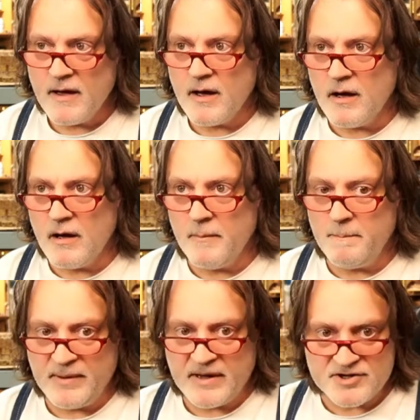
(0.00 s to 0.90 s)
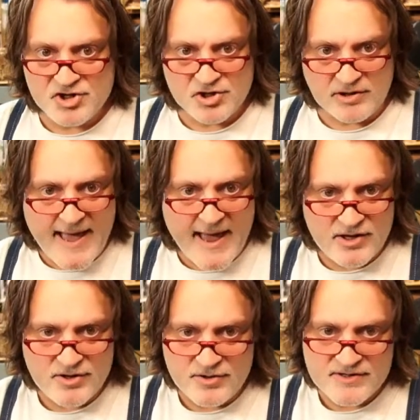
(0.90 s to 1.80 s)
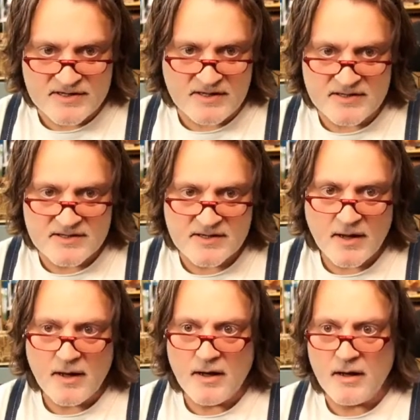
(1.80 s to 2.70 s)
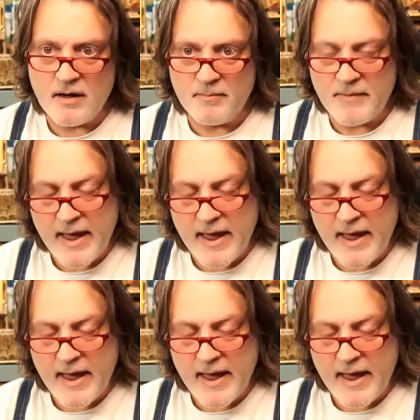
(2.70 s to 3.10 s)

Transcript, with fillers: um, because shellac uses um,